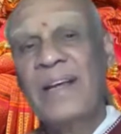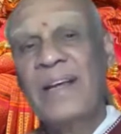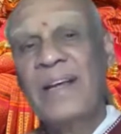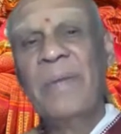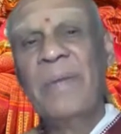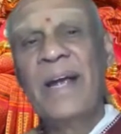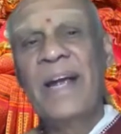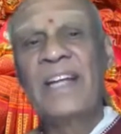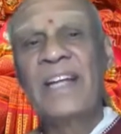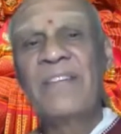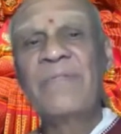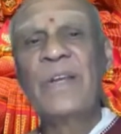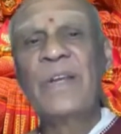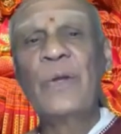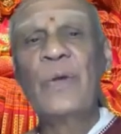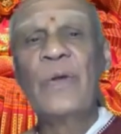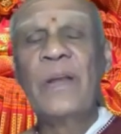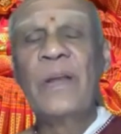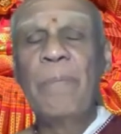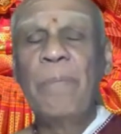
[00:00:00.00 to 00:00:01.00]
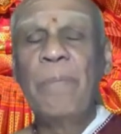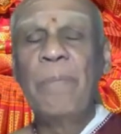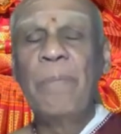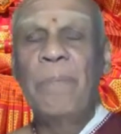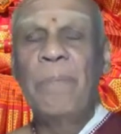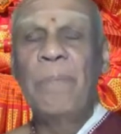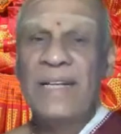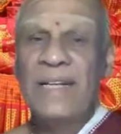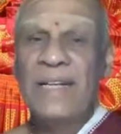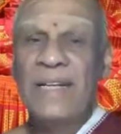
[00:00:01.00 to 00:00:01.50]
Because when you
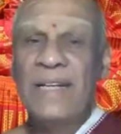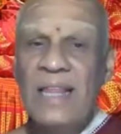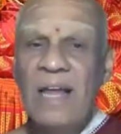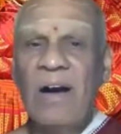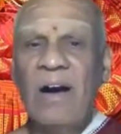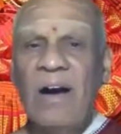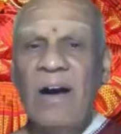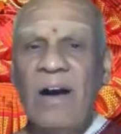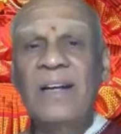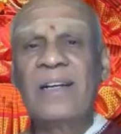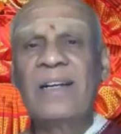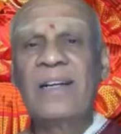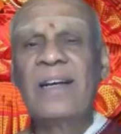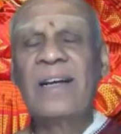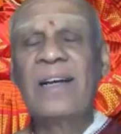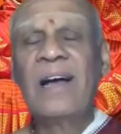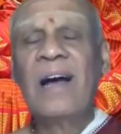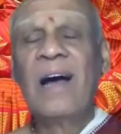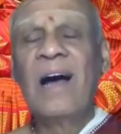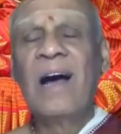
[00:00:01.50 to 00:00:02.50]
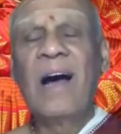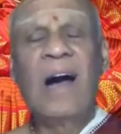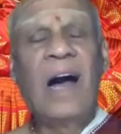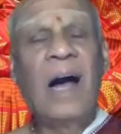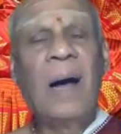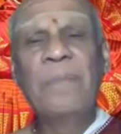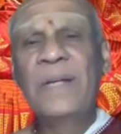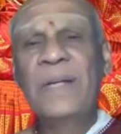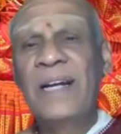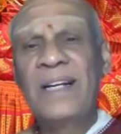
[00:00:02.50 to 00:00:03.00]
repeat the thought,
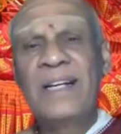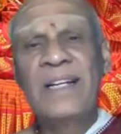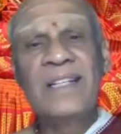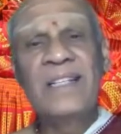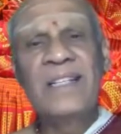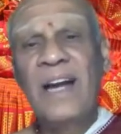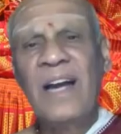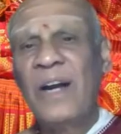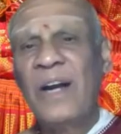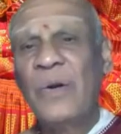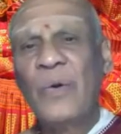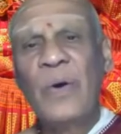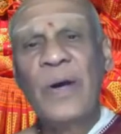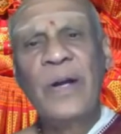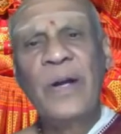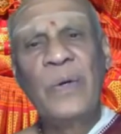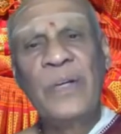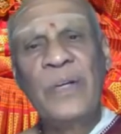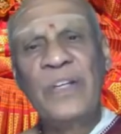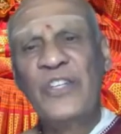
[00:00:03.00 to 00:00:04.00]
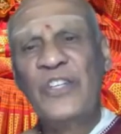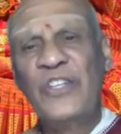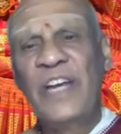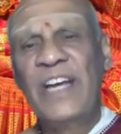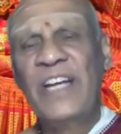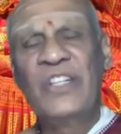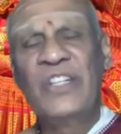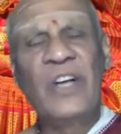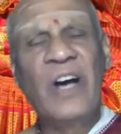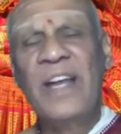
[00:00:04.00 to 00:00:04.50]
object is not going to
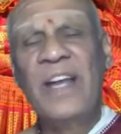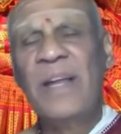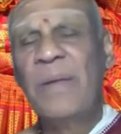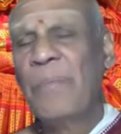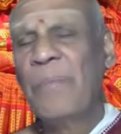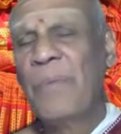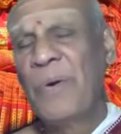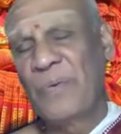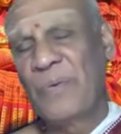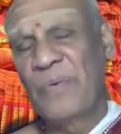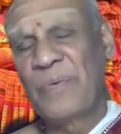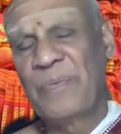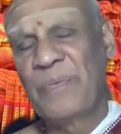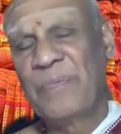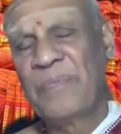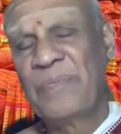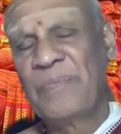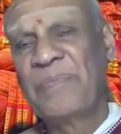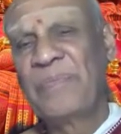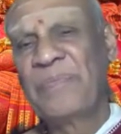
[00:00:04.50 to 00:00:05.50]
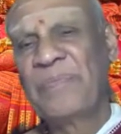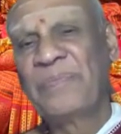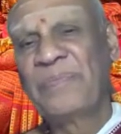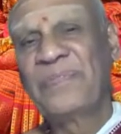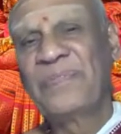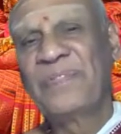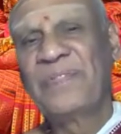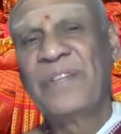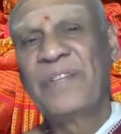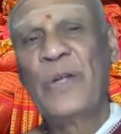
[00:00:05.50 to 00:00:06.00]
change or improve.
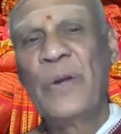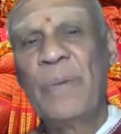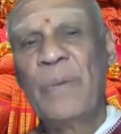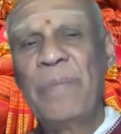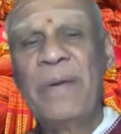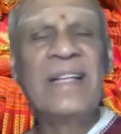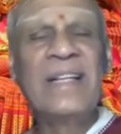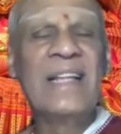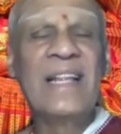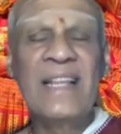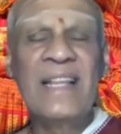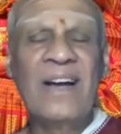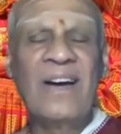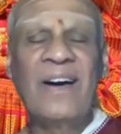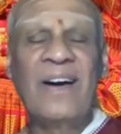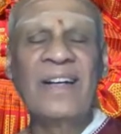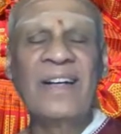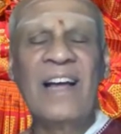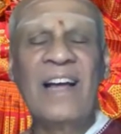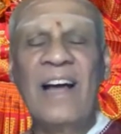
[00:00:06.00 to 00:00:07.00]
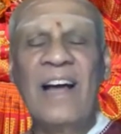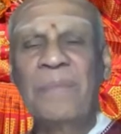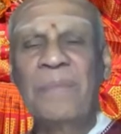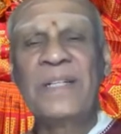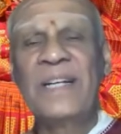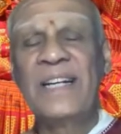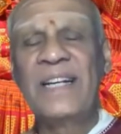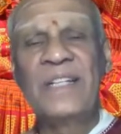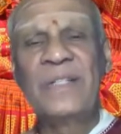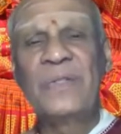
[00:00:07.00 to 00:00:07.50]
When you repeat the thought, the
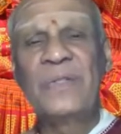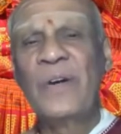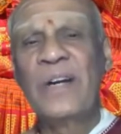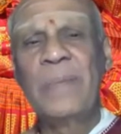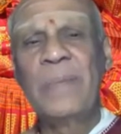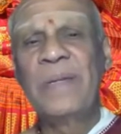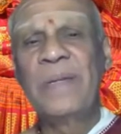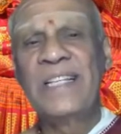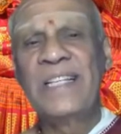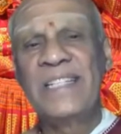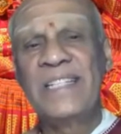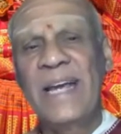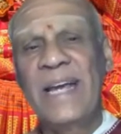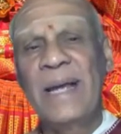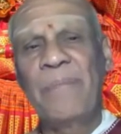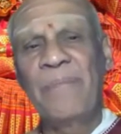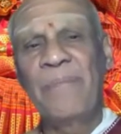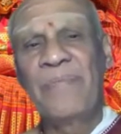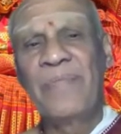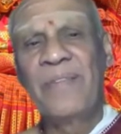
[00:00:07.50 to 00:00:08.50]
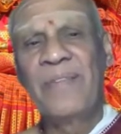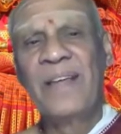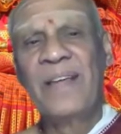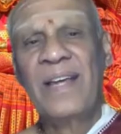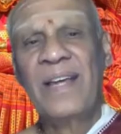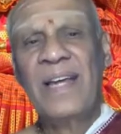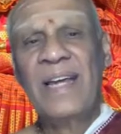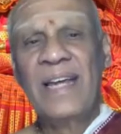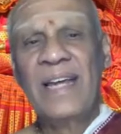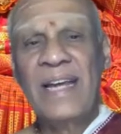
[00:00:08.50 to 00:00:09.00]
object is going to be the same.
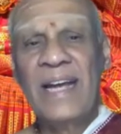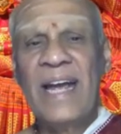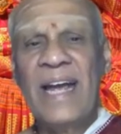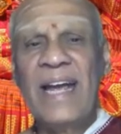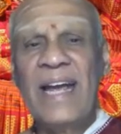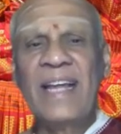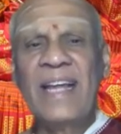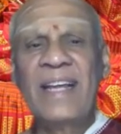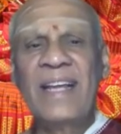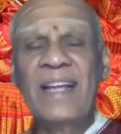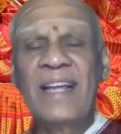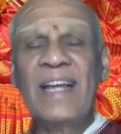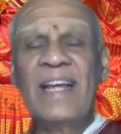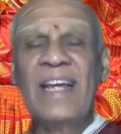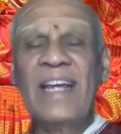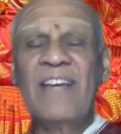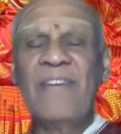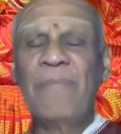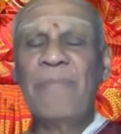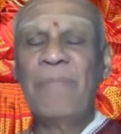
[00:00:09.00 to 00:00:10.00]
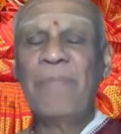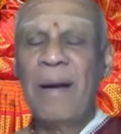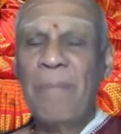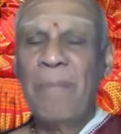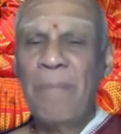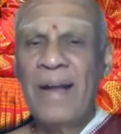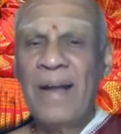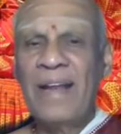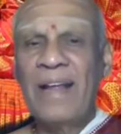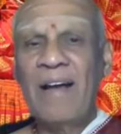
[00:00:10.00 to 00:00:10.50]
Again, if
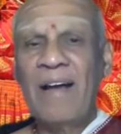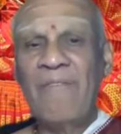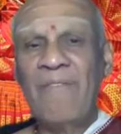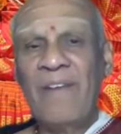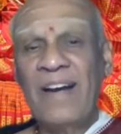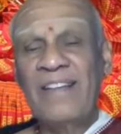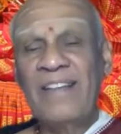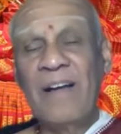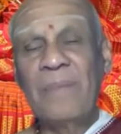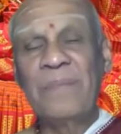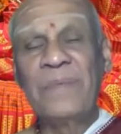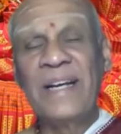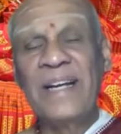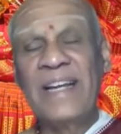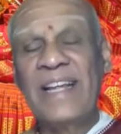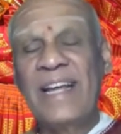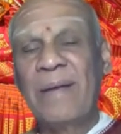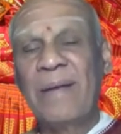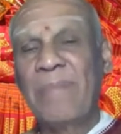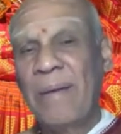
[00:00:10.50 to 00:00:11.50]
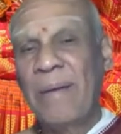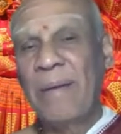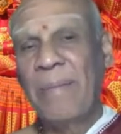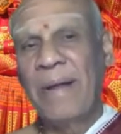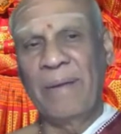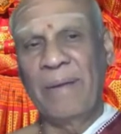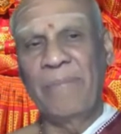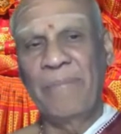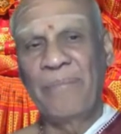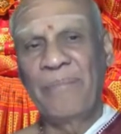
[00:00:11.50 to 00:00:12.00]
Brahman, what is the object here?
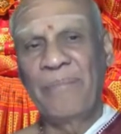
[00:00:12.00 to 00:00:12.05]
Brahman.